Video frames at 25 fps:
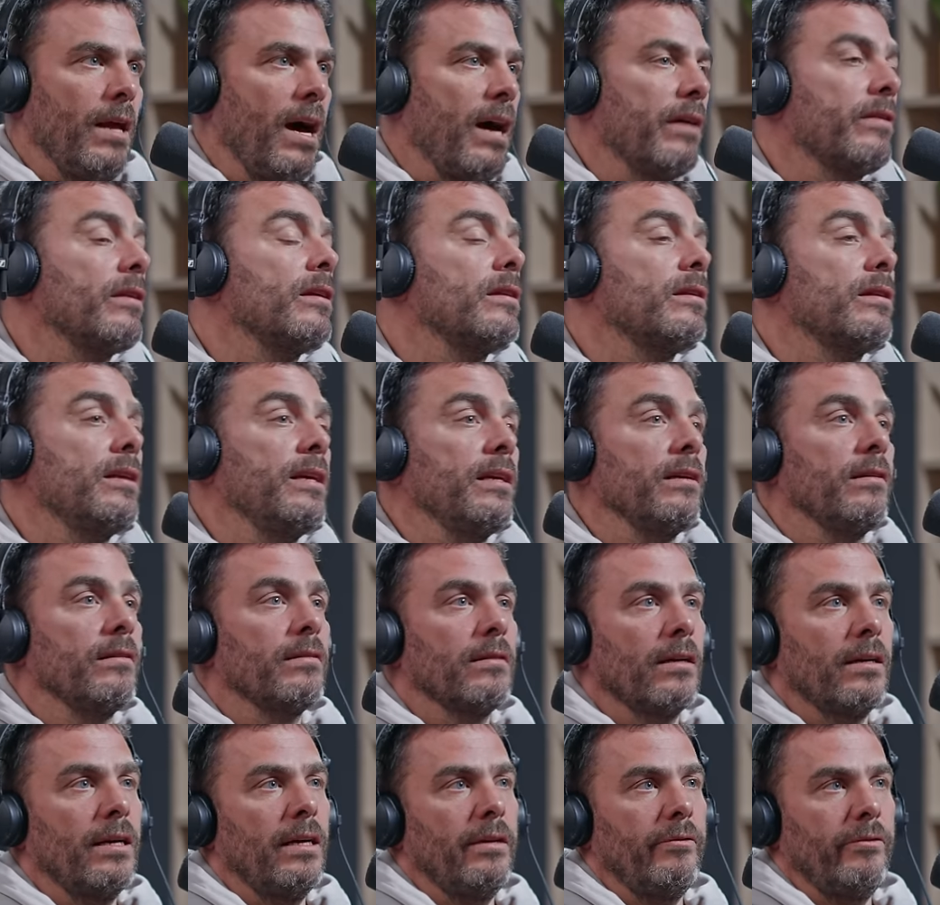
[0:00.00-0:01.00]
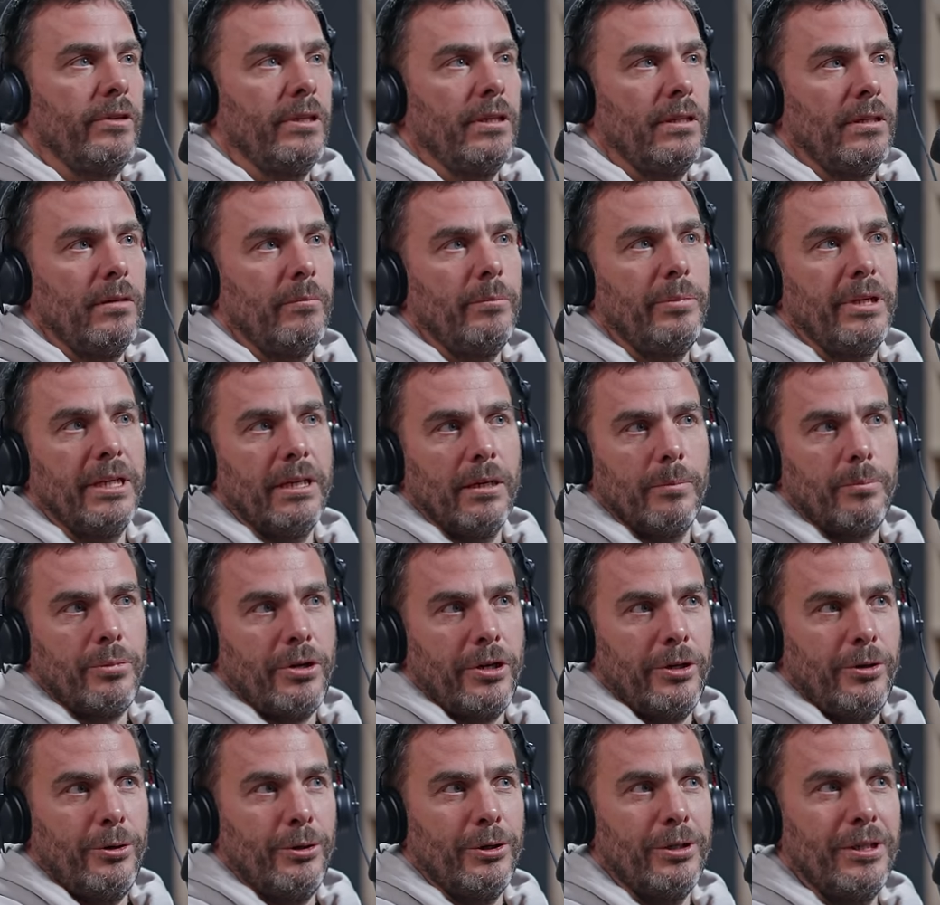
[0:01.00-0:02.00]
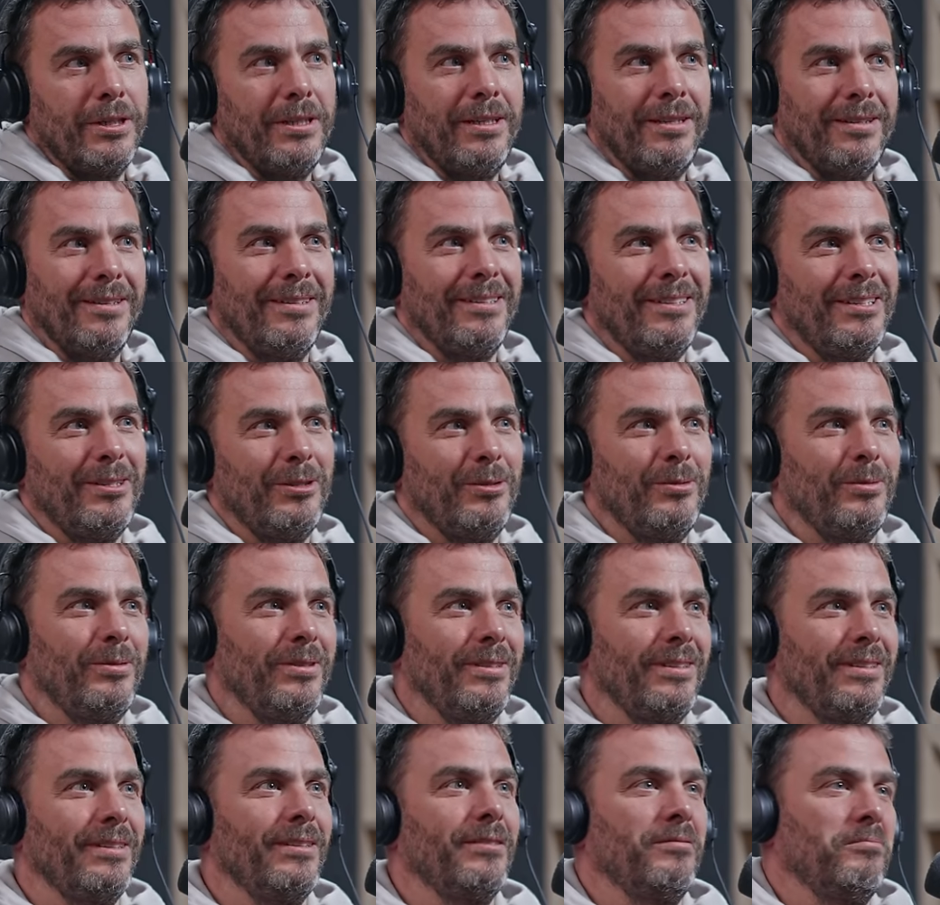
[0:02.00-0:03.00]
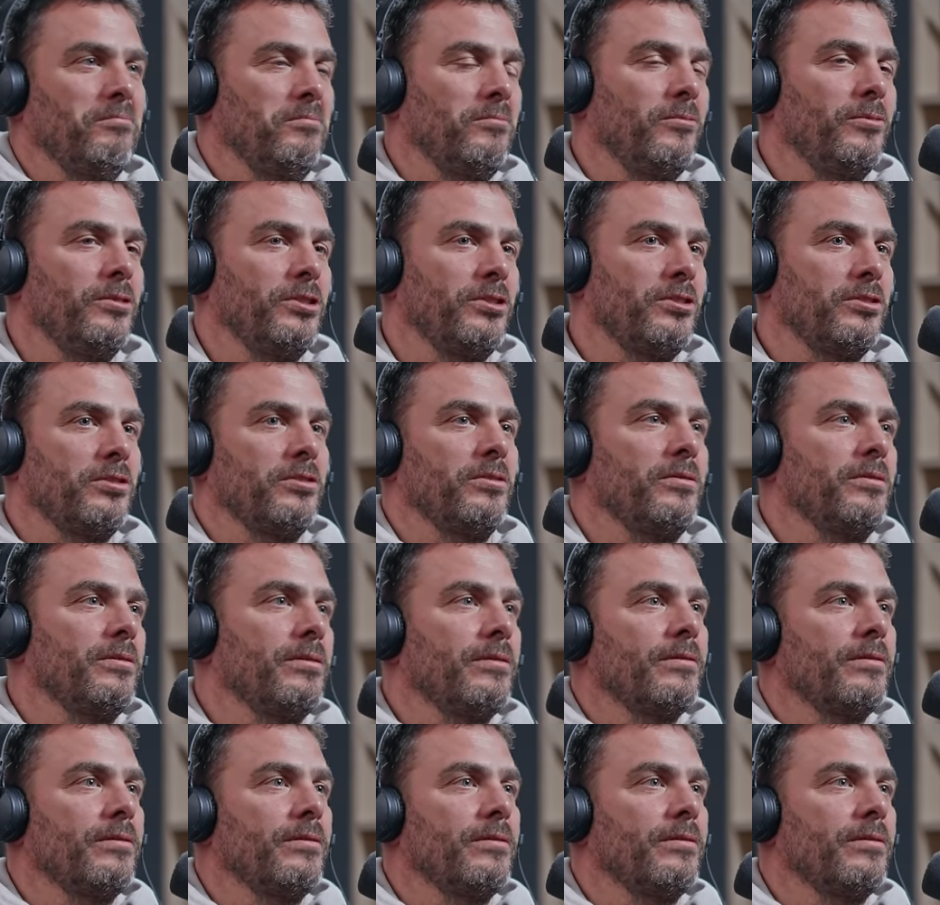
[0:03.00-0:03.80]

other things are having a bigger priority. Sure, sure. Which well,